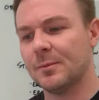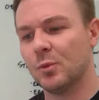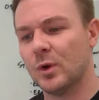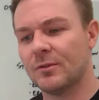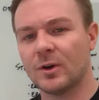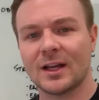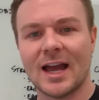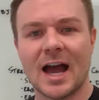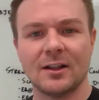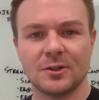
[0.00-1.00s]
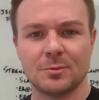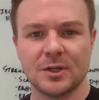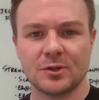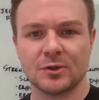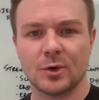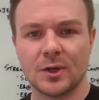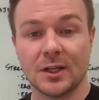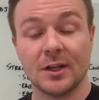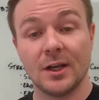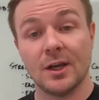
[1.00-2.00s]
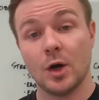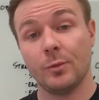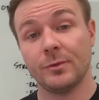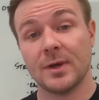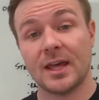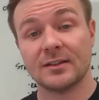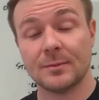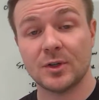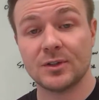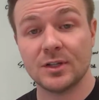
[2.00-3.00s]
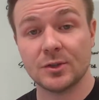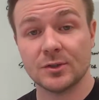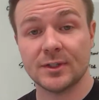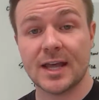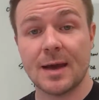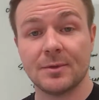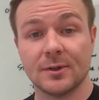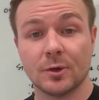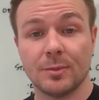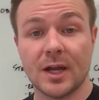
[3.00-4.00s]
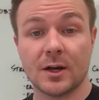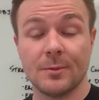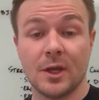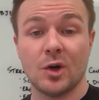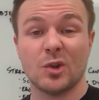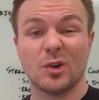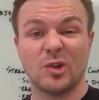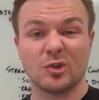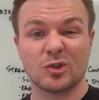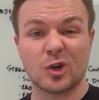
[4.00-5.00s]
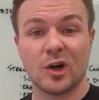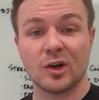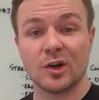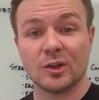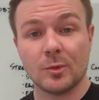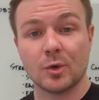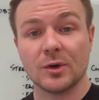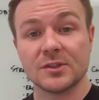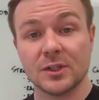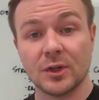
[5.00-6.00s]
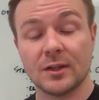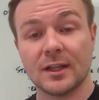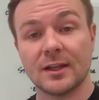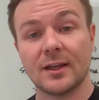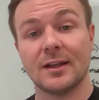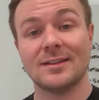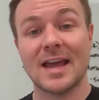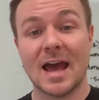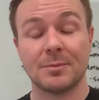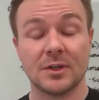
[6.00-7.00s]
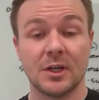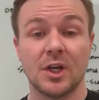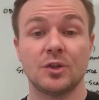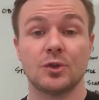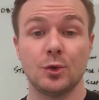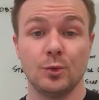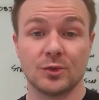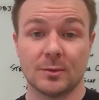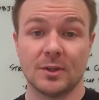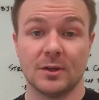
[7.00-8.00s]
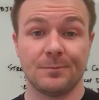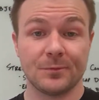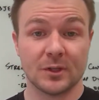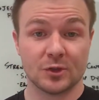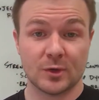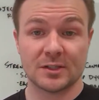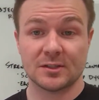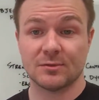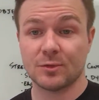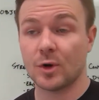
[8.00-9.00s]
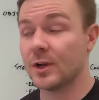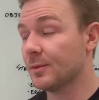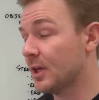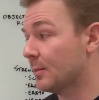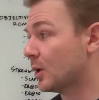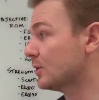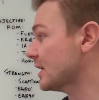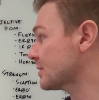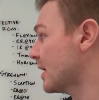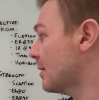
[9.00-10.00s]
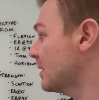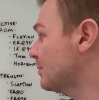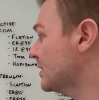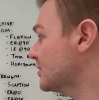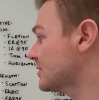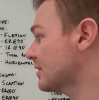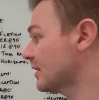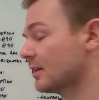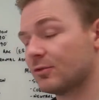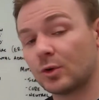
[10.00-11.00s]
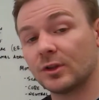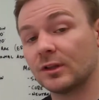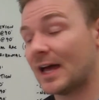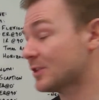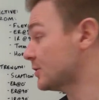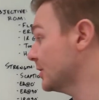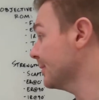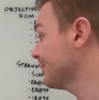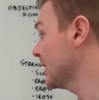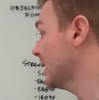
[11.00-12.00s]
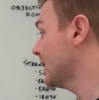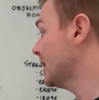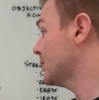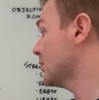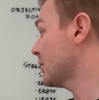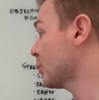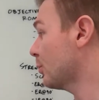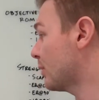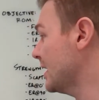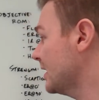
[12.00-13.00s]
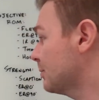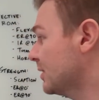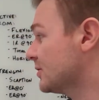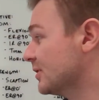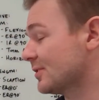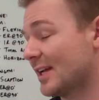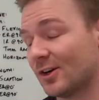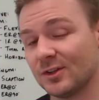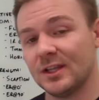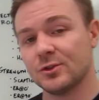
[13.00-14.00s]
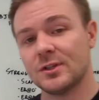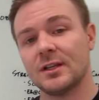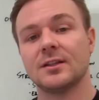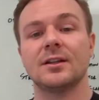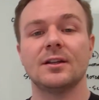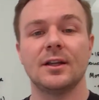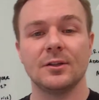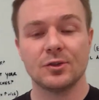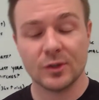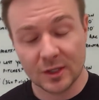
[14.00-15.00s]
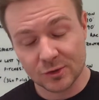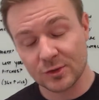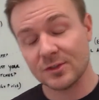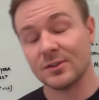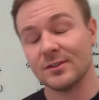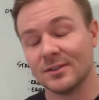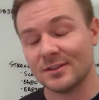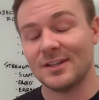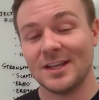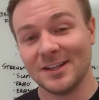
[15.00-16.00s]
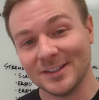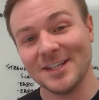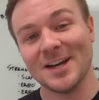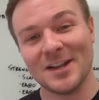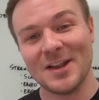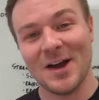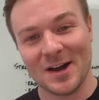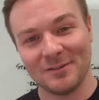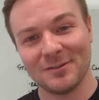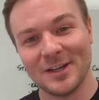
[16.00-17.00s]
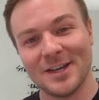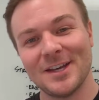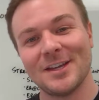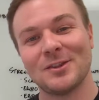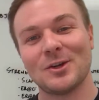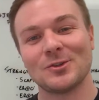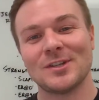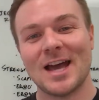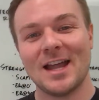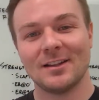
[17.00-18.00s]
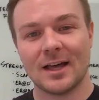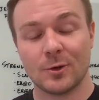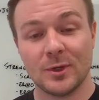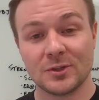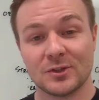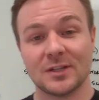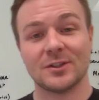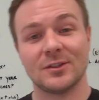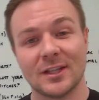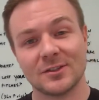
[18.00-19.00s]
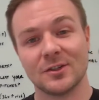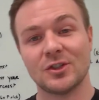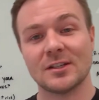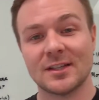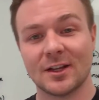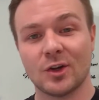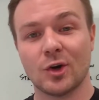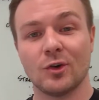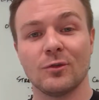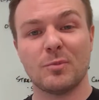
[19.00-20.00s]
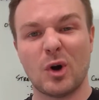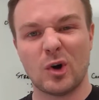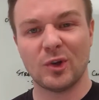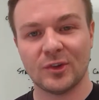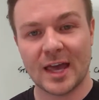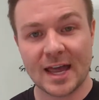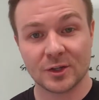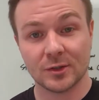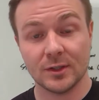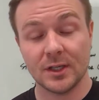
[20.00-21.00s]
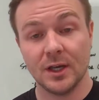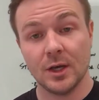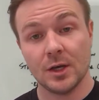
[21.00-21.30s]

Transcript: whatever a college pitcher's throwing. And hopefully by that time their tissues have adapted a little better. They're a little stronger, a little more resilient, that they can adapt to some of the stresses of throwing. But always ask about how many pitches they think they've thrown in the last year. Do they throw breaking pitches? Now, interestingly enough, there's not a lot of research out there that suggests that curveballs actually